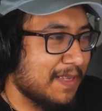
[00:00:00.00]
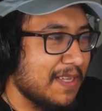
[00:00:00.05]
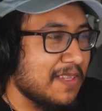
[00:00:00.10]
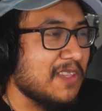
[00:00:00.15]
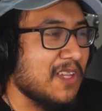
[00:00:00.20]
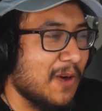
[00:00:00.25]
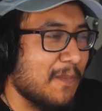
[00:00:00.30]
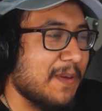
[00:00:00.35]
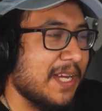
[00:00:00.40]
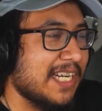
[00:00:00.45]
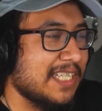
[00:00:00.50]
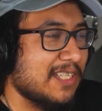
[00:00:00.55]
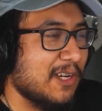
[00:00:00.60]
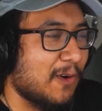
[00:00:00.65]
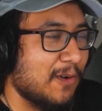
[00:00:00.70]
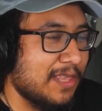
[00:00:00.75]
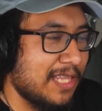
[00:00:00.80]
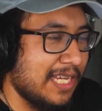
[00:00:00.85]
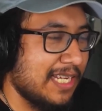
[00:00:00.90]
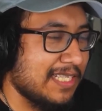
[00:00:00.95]
No, because the
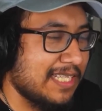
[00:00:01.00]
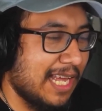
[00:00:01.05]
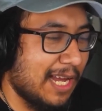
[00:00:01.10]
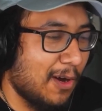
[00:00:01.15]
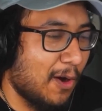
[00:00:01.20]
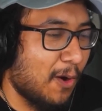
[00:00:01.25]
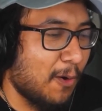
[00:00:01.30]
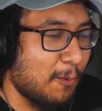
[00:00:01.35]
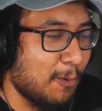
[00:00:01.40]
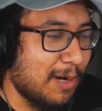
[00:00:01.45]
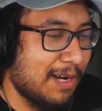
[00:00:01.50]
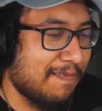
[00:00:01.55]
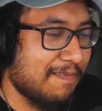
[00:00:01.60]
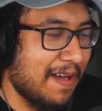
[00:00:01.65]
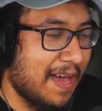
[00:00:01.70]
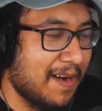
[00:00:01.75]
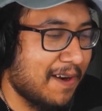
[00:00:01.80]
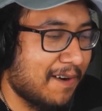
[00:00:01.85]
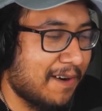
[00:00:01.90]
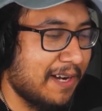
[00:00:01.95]
whole thing is like, oh, what if
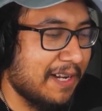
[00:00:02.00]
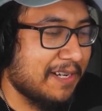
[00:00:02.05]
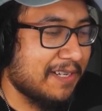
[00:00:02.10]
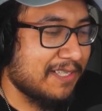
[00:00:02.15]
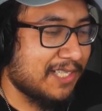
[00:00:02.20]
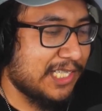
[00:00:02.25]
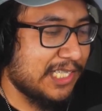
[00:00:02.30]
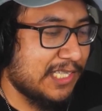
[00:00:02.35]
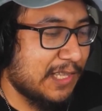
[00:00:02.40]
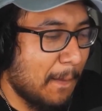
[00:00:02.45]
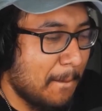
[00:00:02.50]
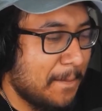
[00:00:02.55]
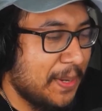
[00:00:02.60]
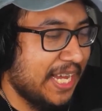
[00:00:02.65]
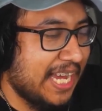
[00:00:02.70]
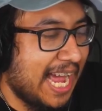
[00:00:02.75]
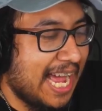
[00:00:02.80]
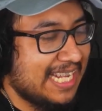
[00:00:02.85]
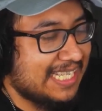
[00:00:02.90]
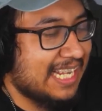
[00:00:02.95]
Antarctica is just a
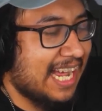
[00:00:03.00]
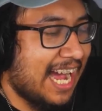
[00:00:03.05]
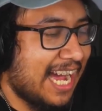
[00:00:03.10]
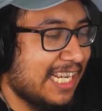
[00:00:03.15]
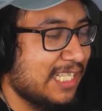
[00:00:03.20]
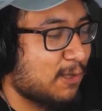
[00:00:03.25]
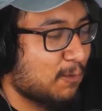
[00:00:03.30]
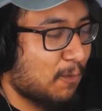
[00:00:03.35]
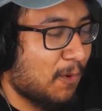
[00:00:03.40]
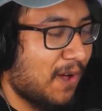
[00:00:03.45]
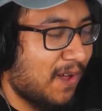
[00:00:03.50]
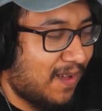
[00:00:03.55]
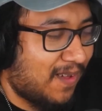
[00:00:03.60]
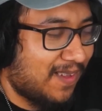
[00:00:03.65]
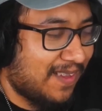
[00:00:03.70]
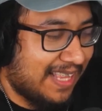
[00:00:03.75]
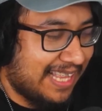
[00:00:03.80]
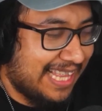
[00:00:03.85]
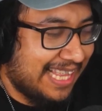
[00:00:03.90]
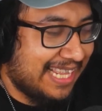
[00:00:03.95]
big ass ice
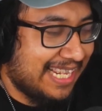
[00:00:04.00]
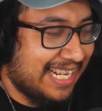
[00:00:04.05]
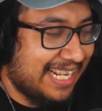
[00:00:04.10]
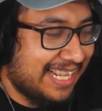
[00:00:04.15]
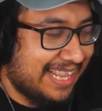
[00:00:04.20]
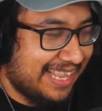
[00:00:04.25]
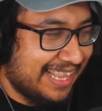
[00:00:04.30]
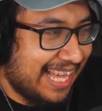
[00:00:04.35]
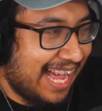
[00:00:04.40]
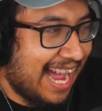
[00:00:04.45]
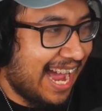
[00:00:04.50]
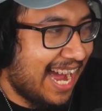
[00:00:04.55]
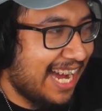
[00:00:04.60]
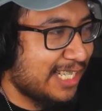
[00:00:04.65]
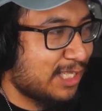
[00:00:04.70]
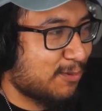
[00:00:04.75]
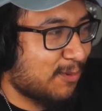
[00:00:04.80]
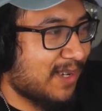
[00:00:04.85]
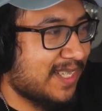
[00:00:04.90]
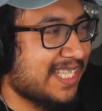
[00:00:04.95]
wall and that
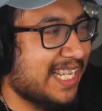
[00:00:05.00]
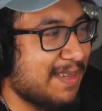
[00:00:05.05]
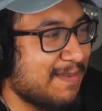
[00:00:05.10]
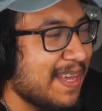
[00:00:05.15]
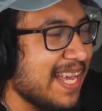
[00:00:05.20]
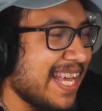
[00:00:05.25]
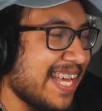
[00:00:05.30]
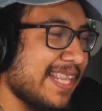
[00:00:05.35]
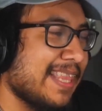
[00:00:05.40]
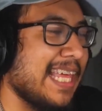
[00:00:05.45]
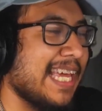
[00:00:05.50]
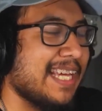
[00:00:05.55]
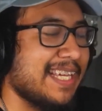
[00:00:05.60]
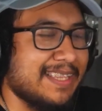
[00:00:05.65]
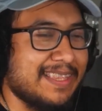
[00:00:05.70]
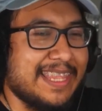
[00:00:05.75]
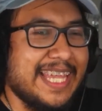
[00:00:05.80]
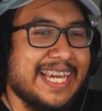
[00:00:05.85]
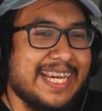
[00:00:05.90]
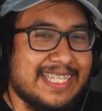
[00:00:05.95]
ice walls keep think
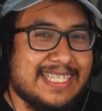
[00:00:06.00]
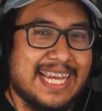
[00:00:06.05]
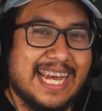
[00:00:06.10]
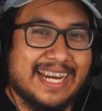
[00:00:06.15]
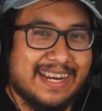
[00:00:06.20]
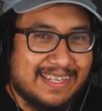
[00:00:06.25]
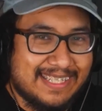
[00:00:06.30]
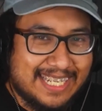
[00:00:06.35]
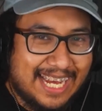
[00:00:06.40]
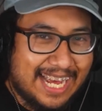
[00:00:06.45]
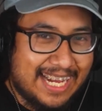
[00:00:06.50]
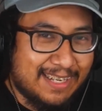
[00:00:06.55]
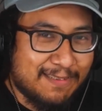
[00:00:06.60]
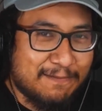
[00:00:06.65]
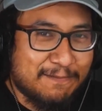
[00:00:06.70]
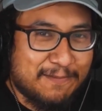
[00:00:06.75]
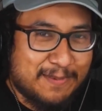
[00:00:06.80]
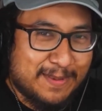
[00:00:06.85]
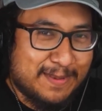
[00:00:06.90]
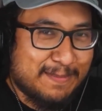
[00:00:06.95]
think Attack on
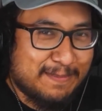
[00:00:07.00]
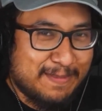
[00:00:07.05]
Titan for my